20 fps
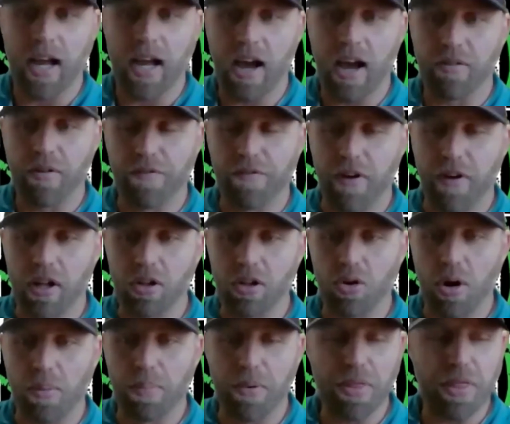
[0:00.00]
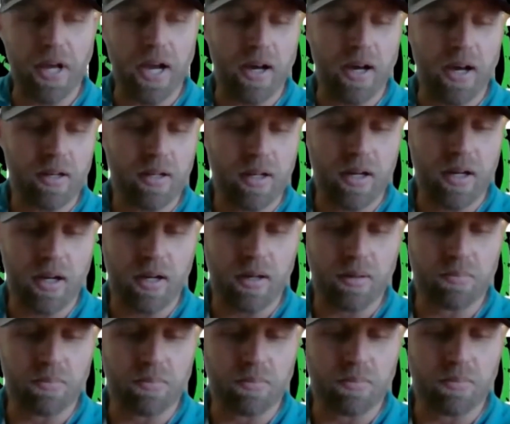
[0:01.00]
I have a follow up with that.
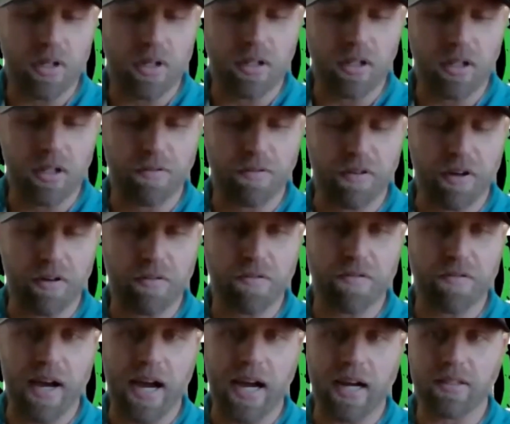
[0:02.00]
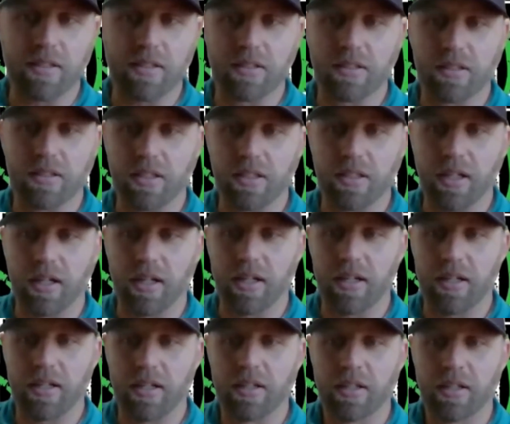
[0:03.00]
A little fun fact is,
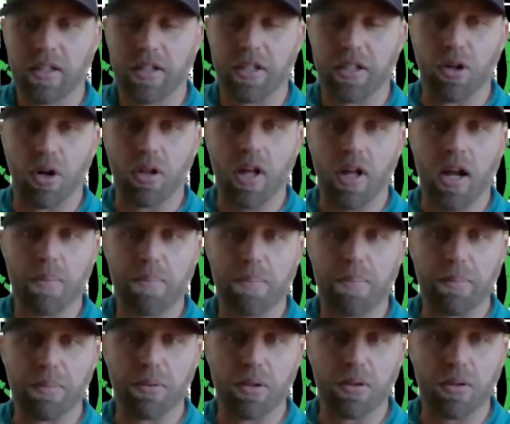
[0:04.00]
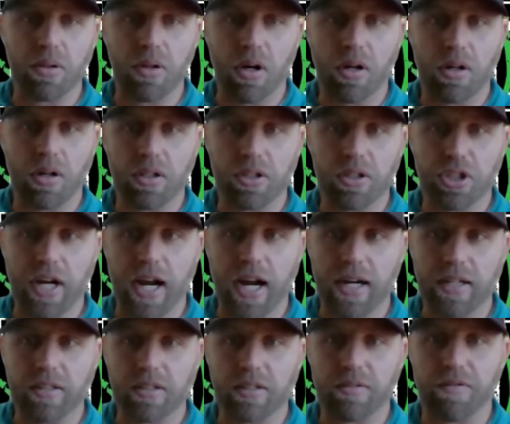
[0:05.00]
you know, a lot of people are
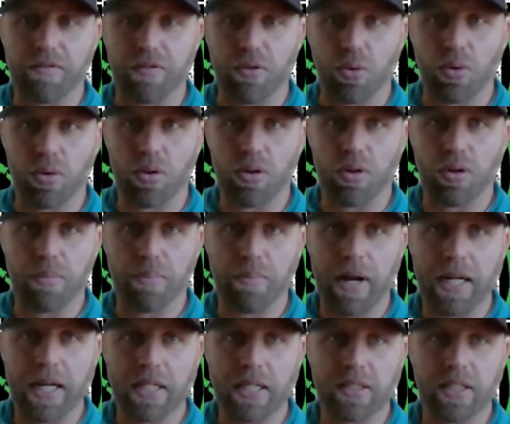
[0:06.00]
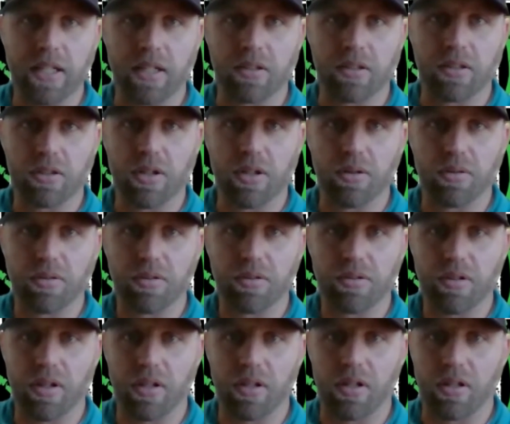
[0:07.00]
attracted for mane and tail
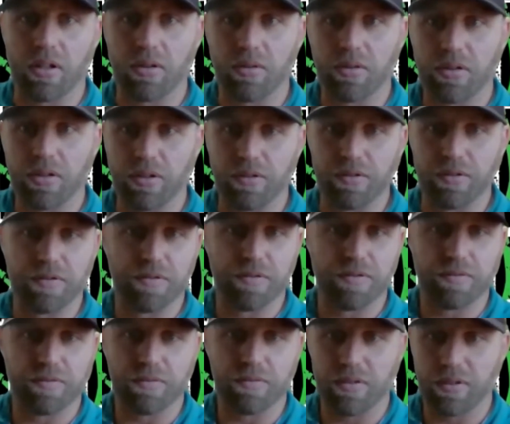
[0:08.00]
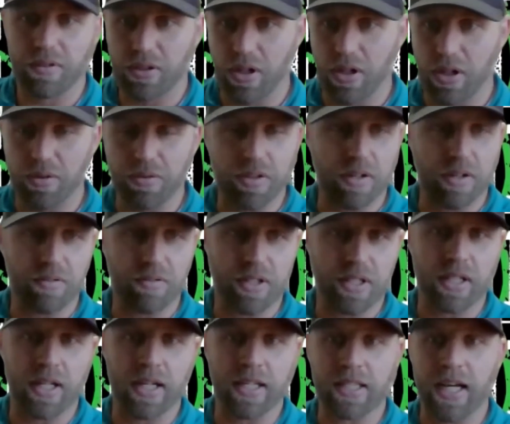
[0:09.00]
growth along with hoof growth,
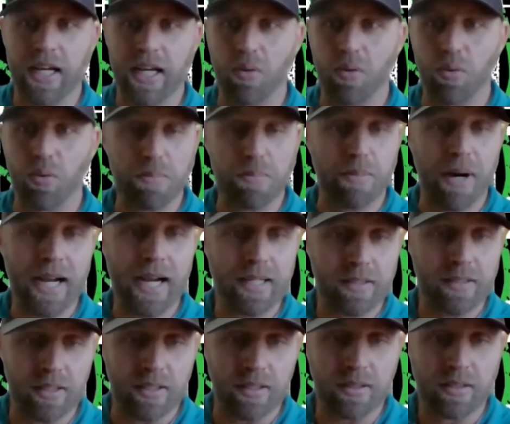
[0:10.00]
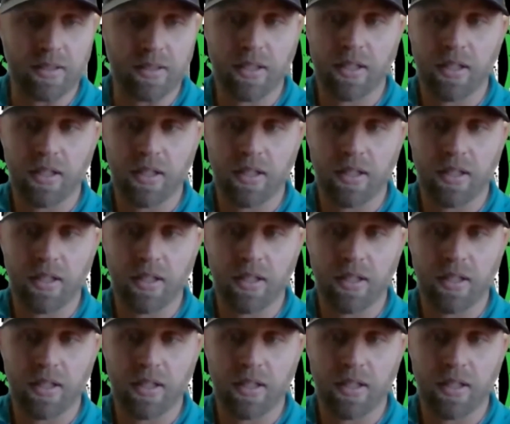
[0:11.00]
everything like that, with biotin.